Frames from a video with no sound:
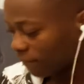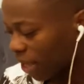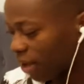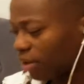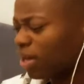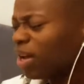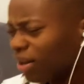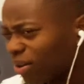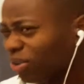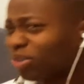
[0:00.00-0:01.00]
Yeah,
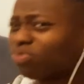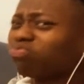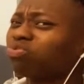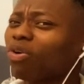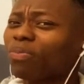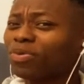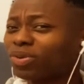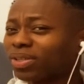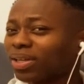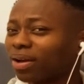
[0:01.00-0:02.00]
not just rock
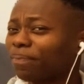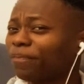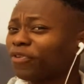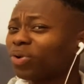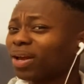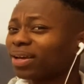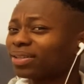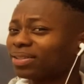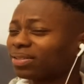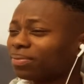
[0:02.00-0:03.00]
music. I feel like
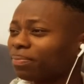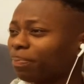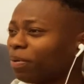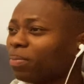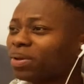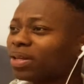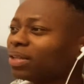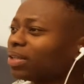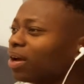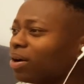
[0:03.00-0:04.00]
it's probably the
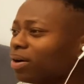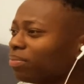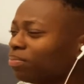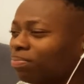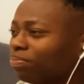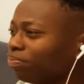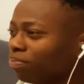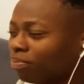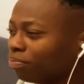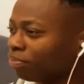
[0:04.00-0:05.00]
entire
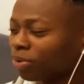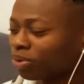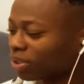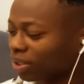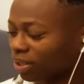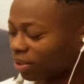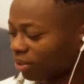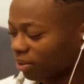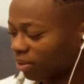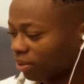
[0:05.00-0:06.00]
music.
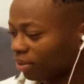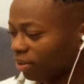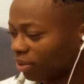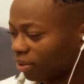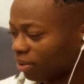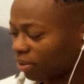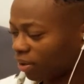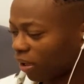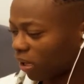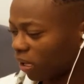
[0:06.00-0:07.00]
The Freddie
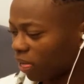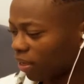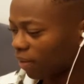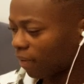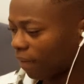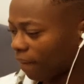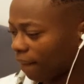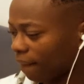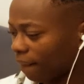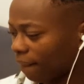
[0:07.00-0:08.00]
Mercury tribute
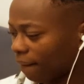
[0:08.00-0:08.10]
concert.